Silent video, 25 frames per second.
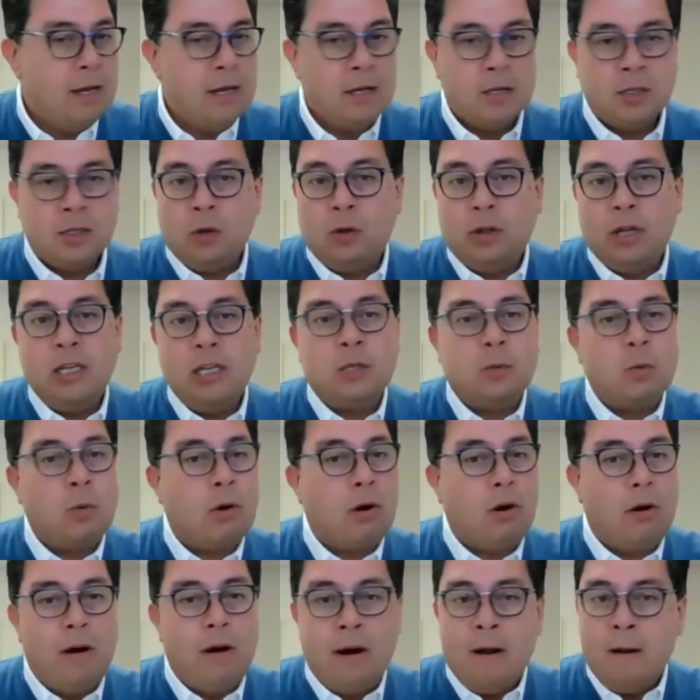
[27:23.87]
So these
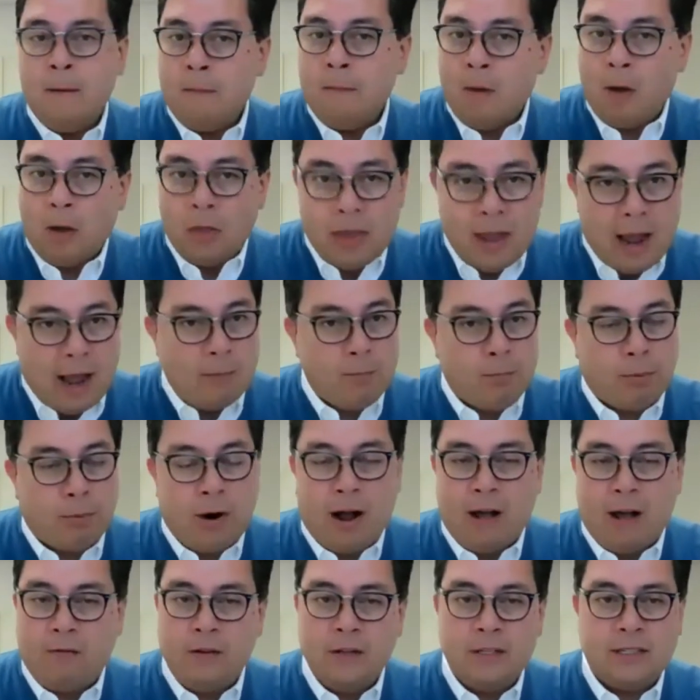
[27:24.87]
were
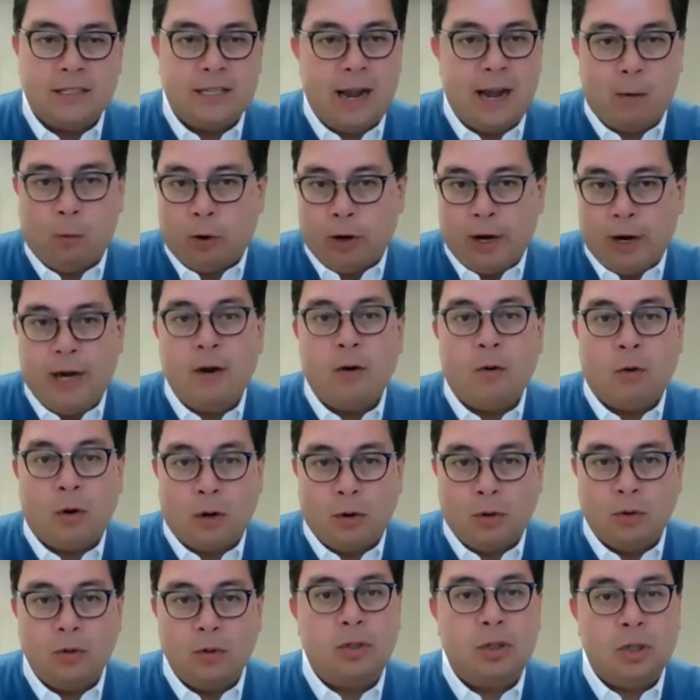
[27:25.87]
nonprofits that were
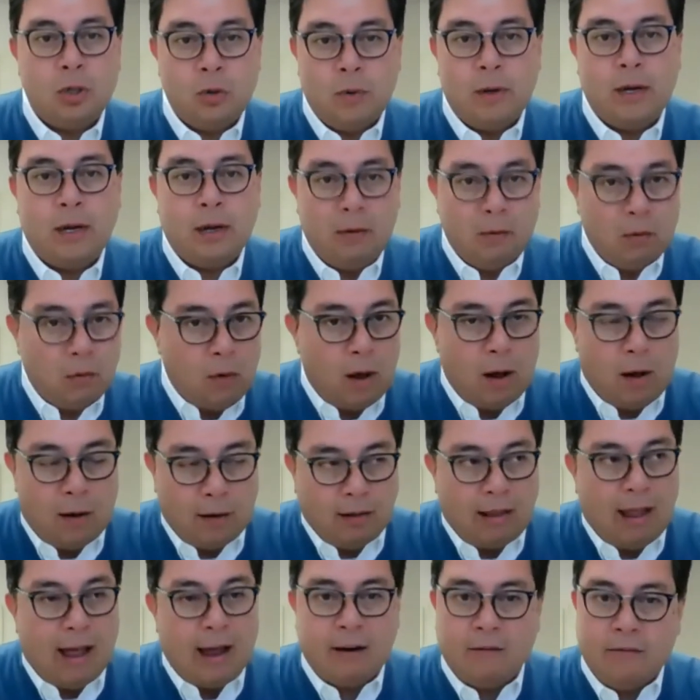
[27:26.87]
heroes doing a
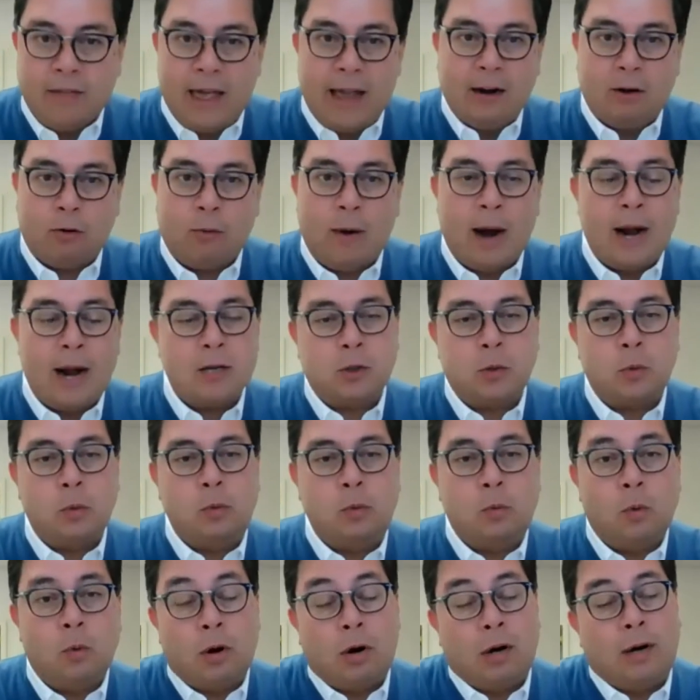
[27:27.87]
lot of that
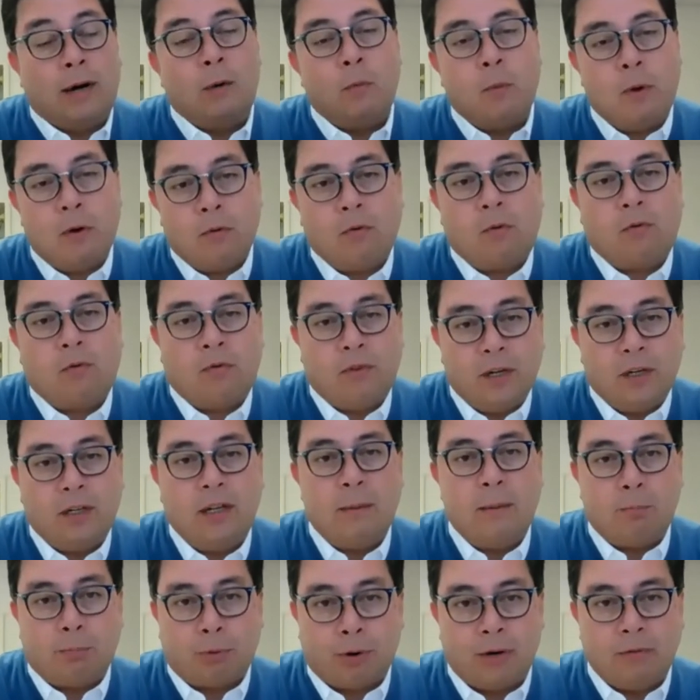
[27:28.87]
grassroots work, and we were
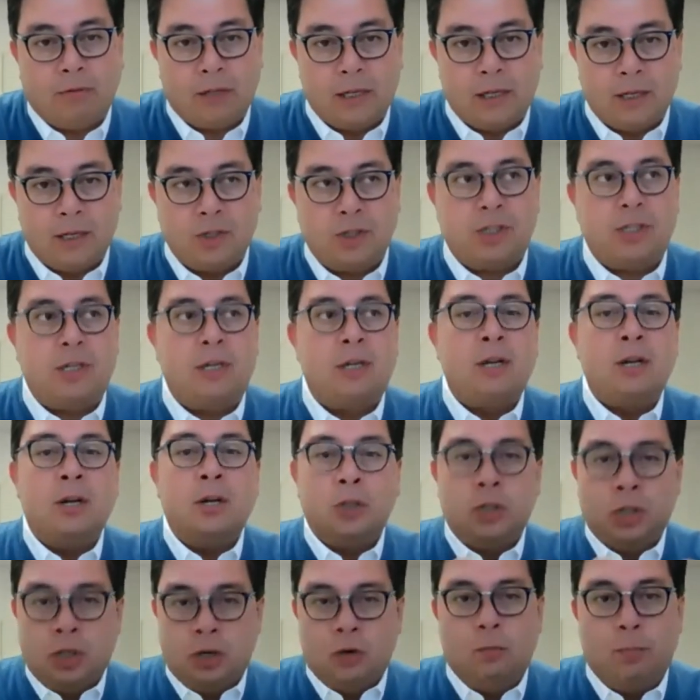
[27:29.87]
really privileged
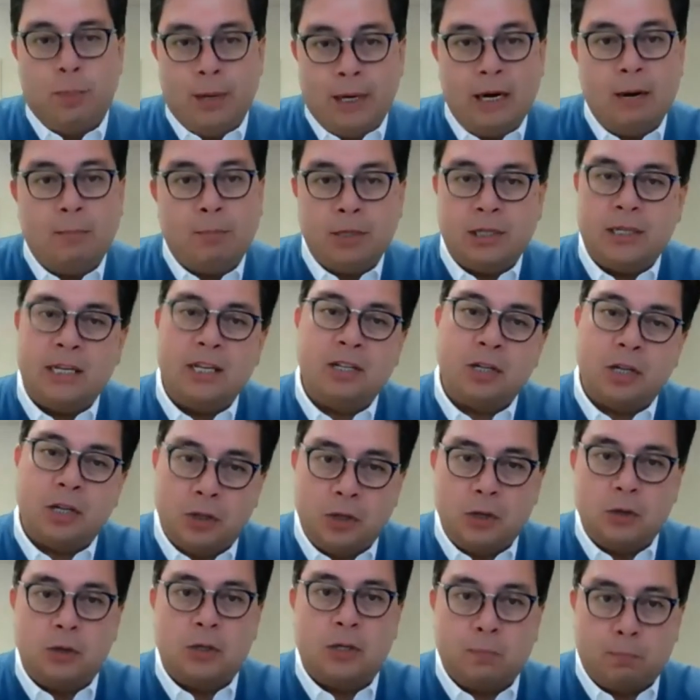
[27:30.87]
to be in a position
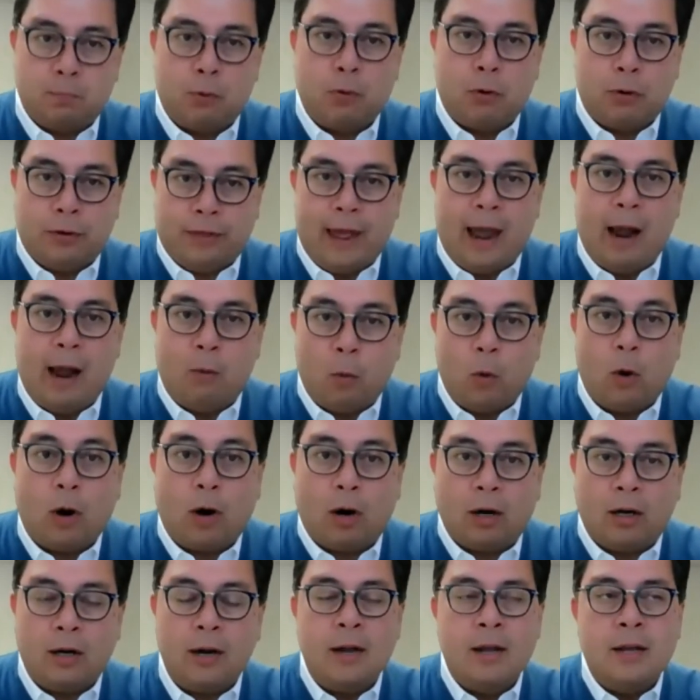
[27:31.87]
to support that
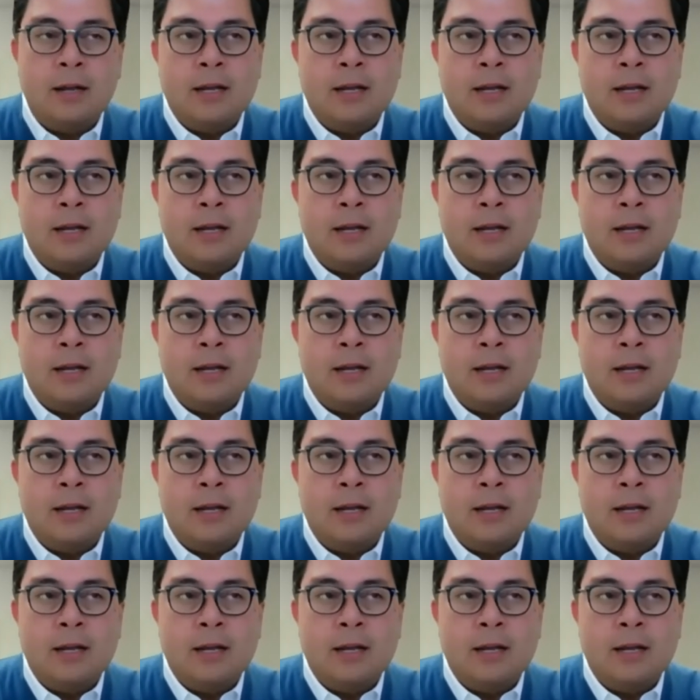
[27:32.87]
work.